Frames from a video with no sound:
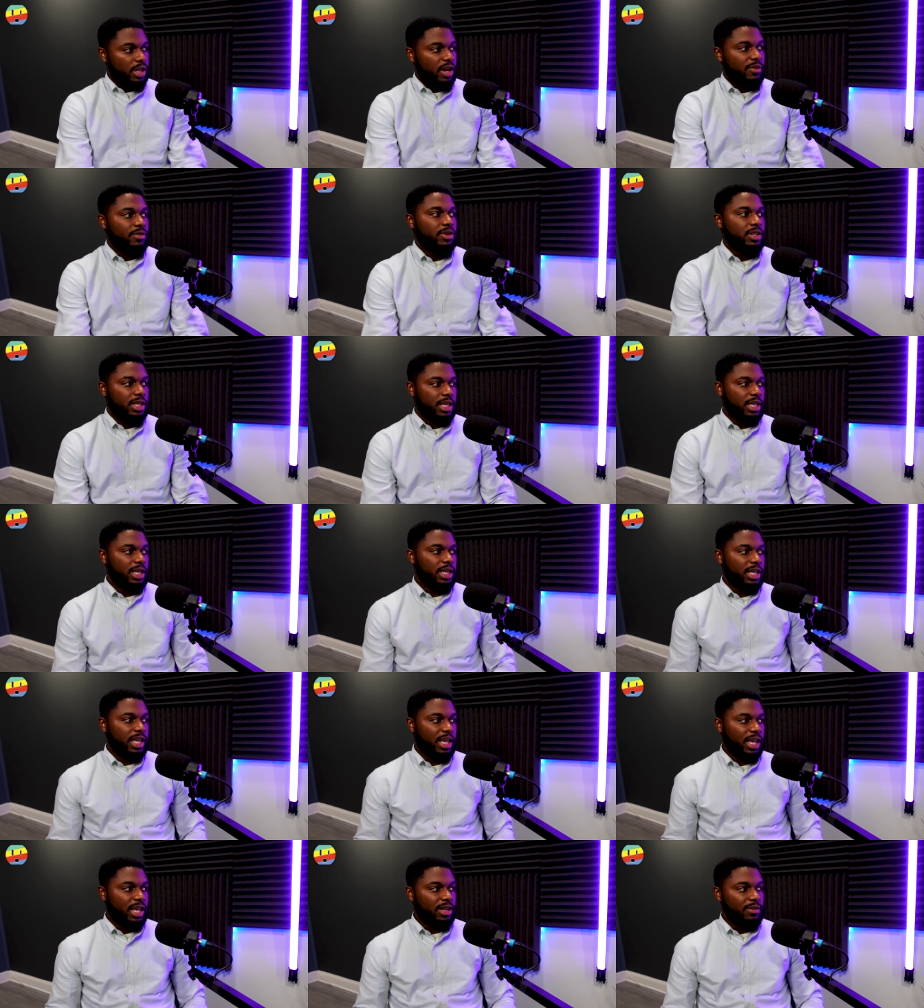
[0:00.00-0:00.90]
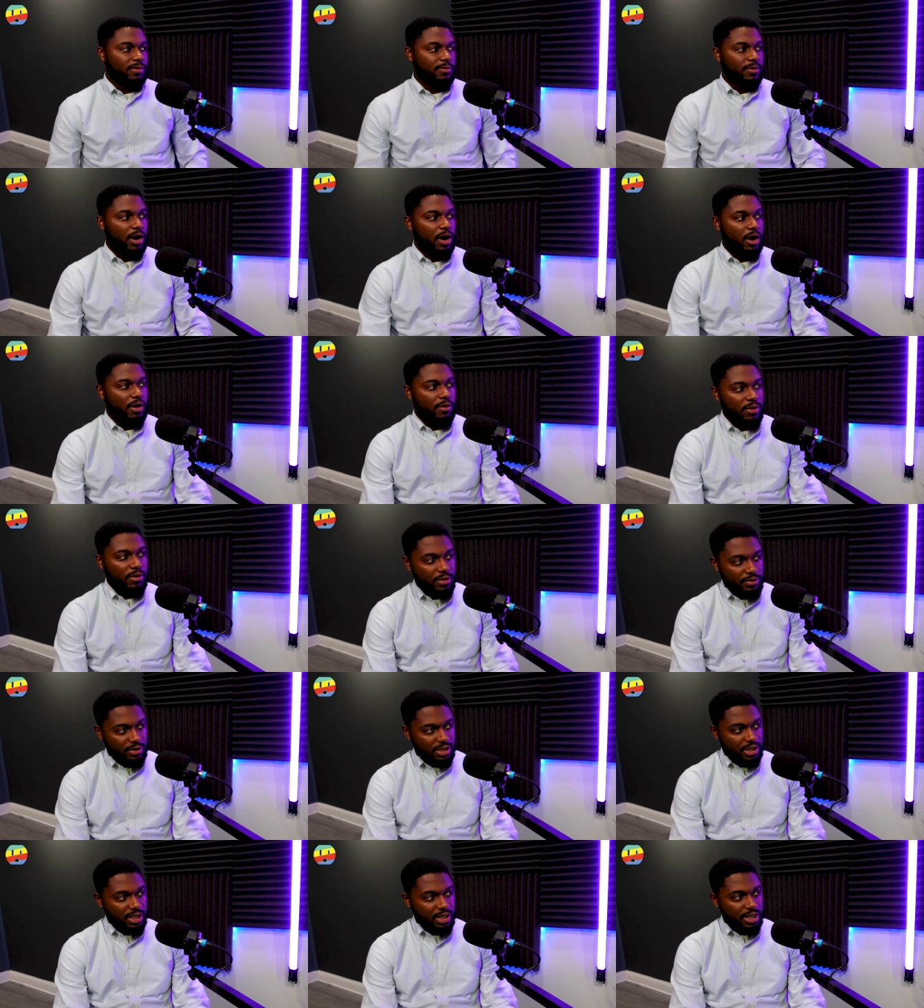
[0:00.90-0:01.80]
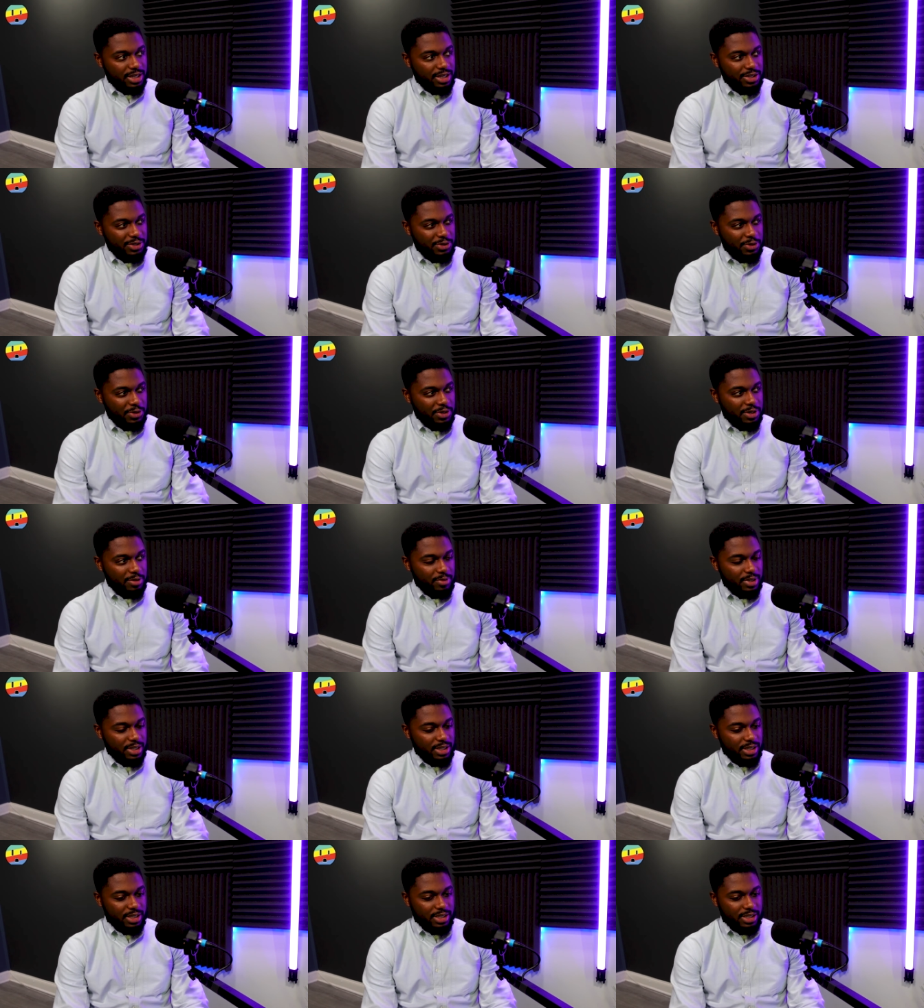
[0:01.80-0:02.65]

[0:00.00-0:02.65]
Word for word: Everything can involve everything. You know what I mean?